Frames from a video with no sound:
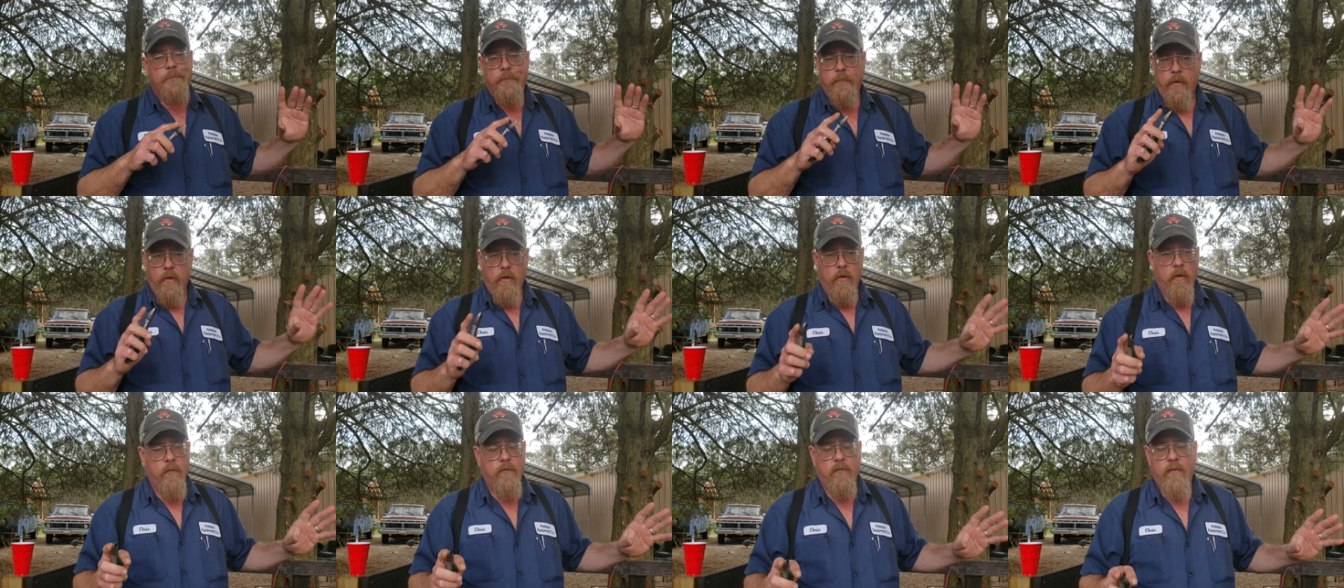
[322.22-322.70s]

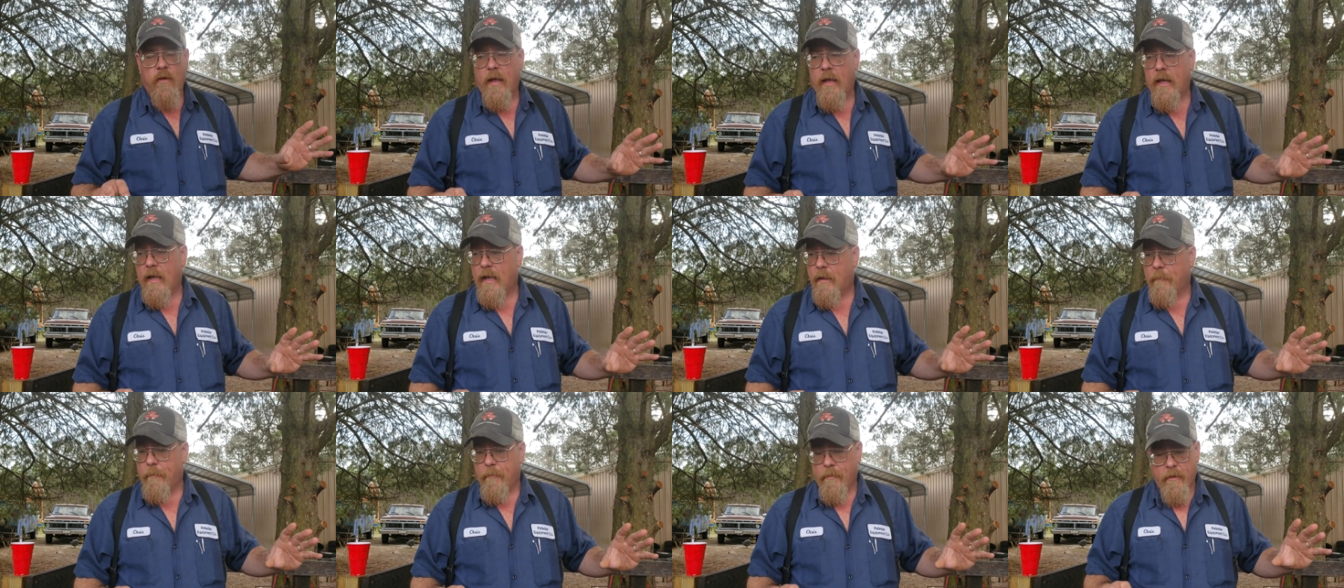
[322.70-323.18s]
you're
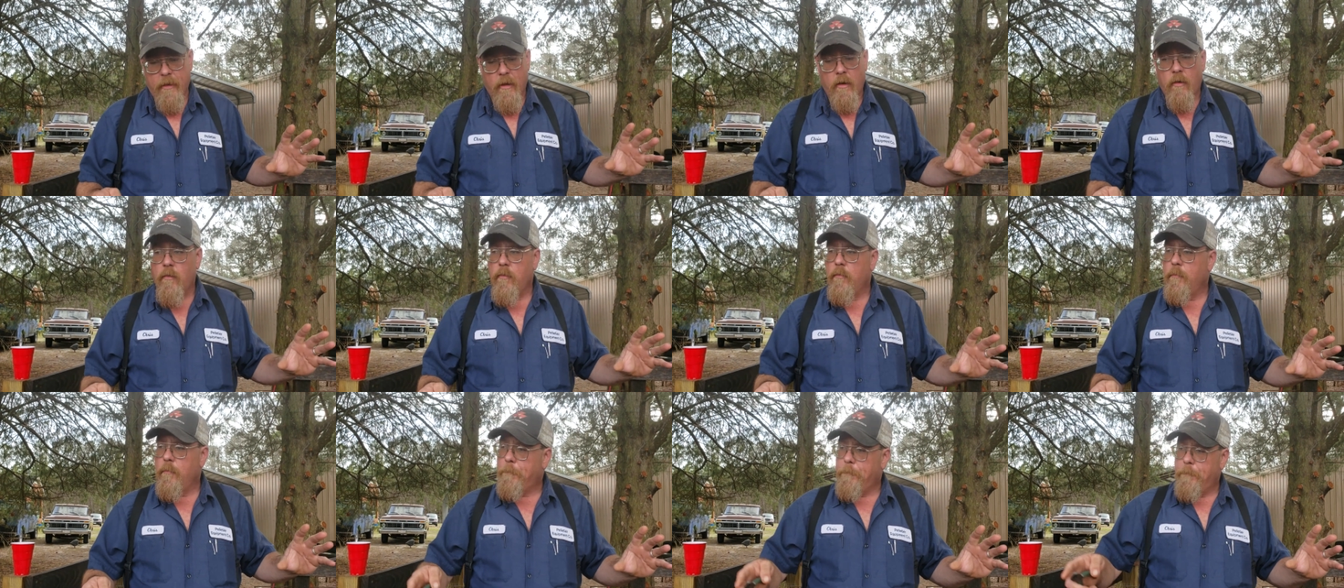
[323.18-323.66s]
fine. But
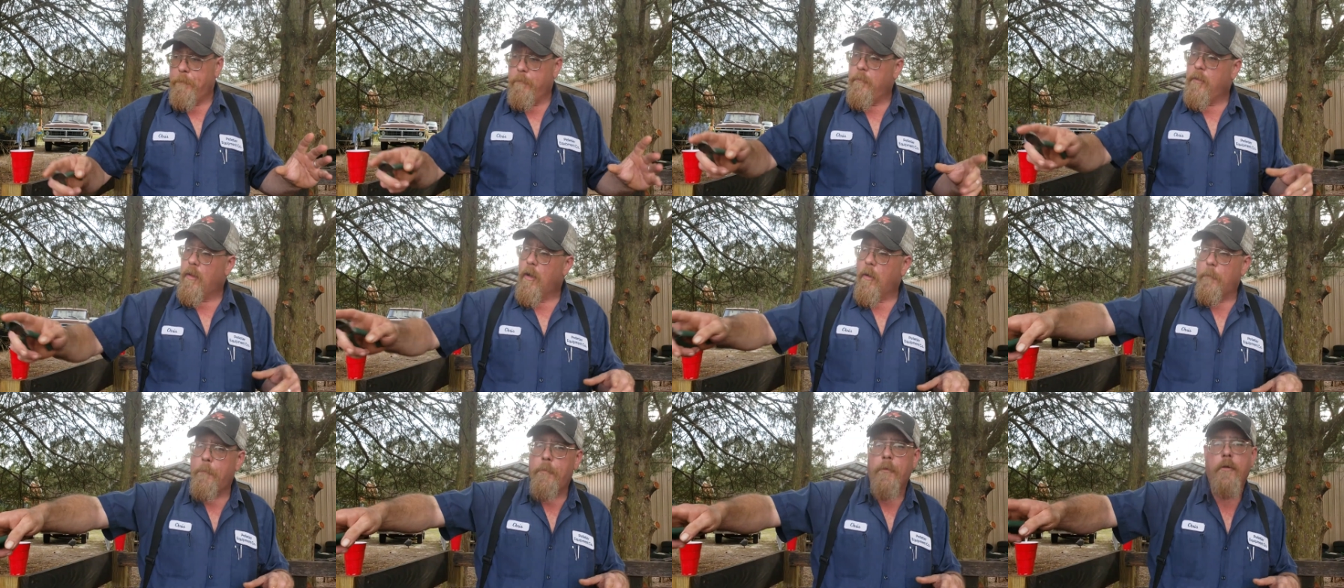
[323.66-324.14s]
don't
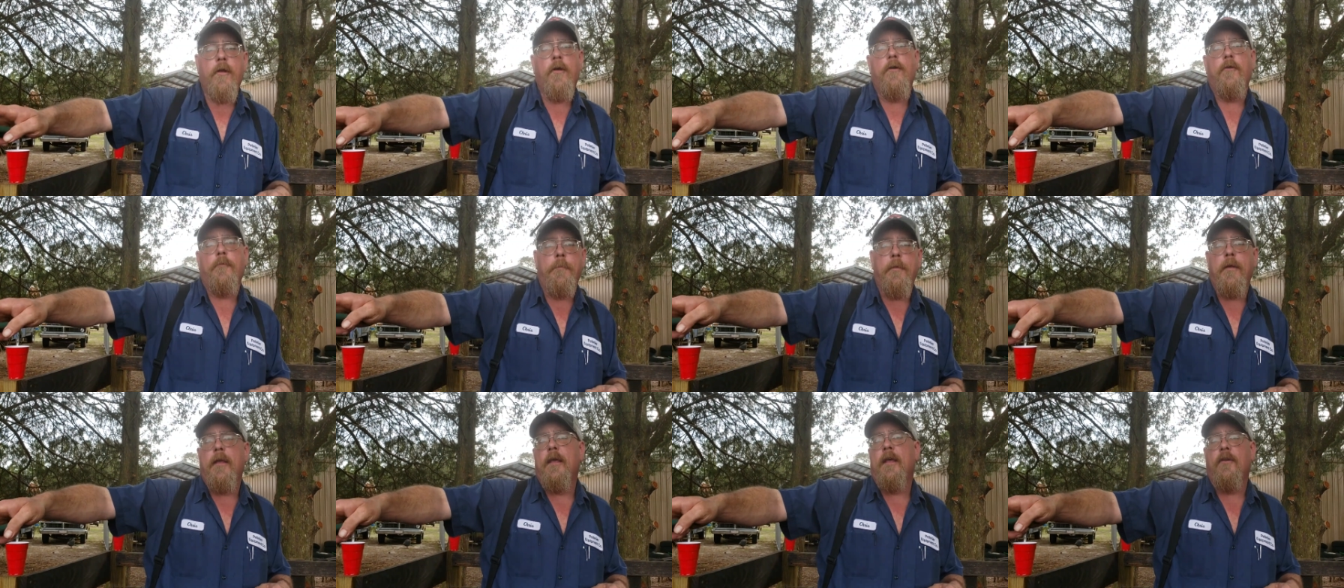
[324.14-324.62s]
don't put
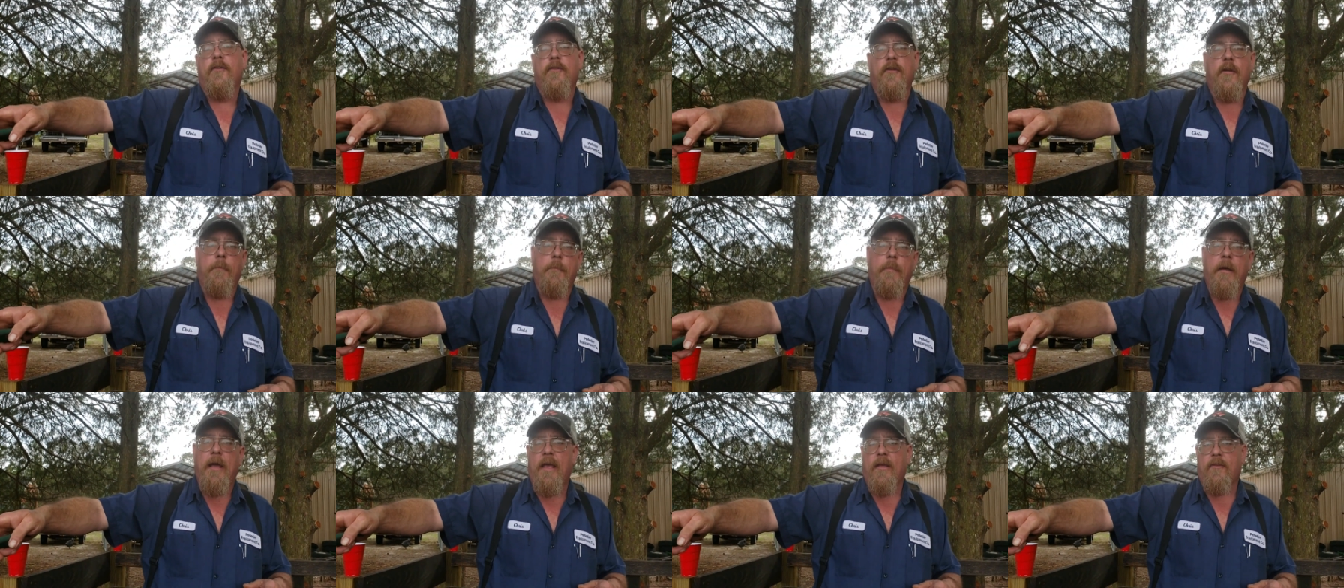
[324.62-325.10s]
those pigs in
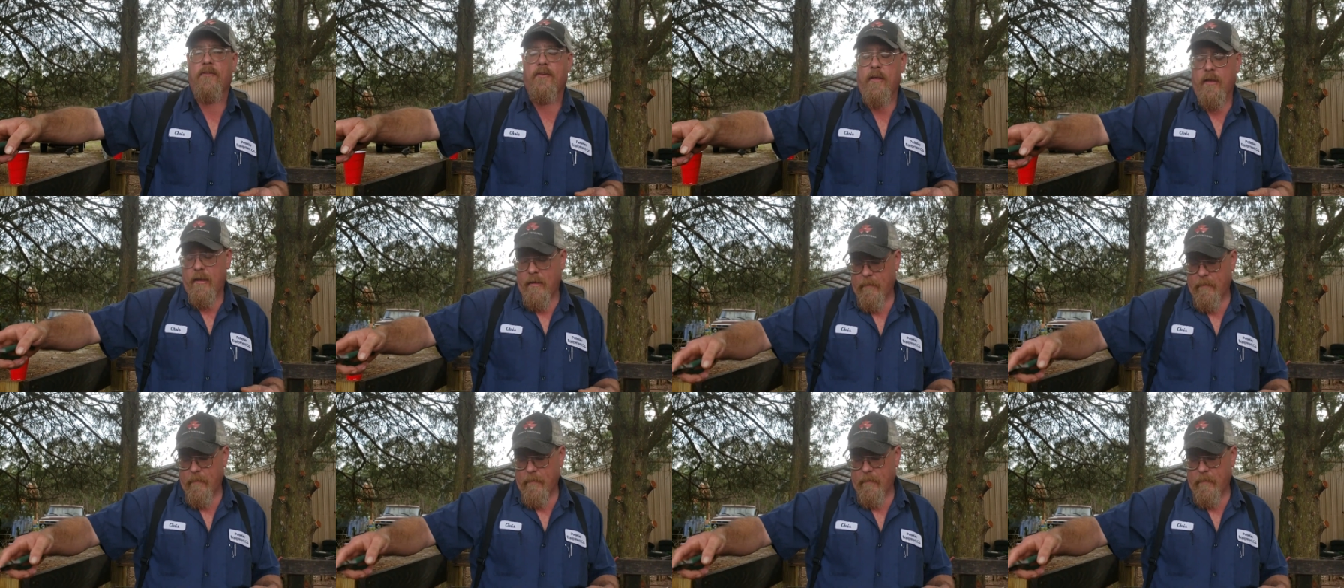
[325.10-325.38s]
a basket